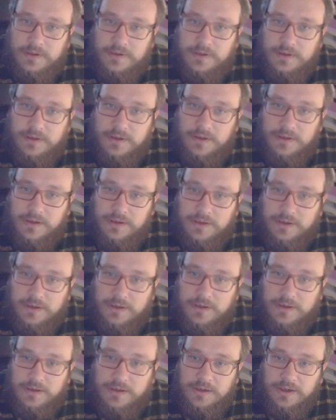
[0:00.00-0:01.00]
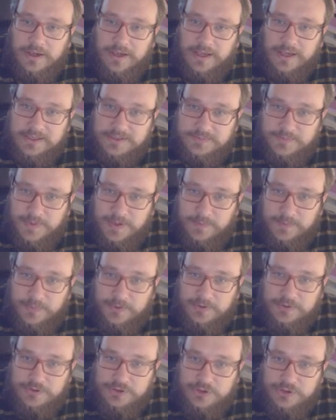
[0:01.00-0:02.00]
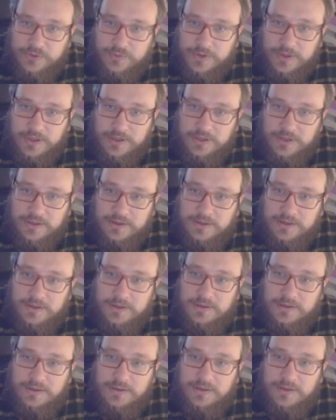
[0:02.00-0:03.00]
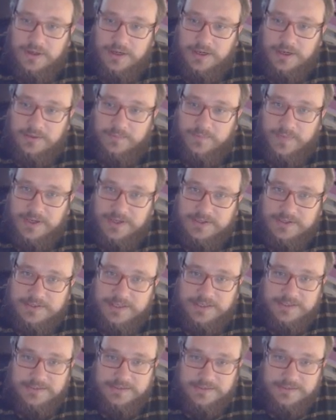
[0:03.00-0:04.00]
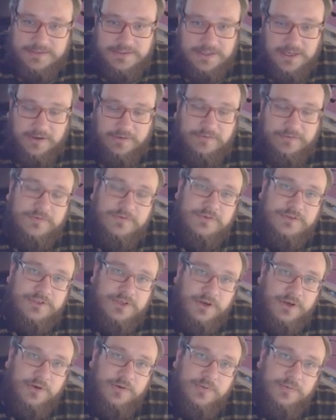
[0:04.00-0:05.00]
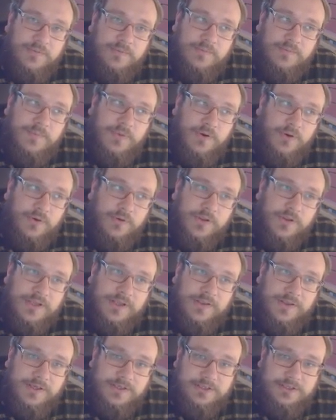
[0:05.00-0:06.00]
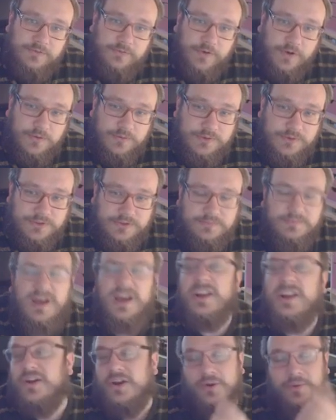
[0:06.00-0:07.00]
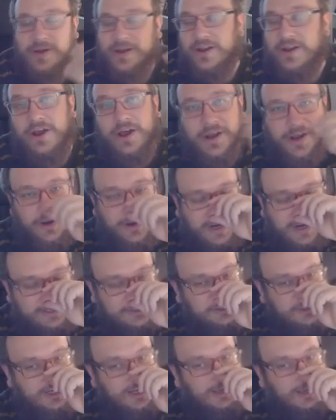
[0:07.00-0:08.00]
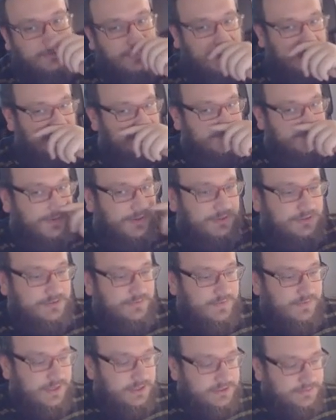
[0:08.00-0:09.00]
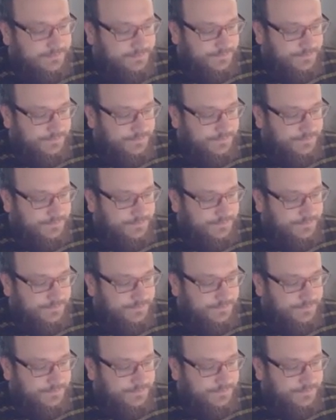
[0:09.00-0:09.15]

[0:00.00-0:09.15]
I guess people doing like big data stuff don't put all their things in folders. I don't know, I don't actually have any experience of that.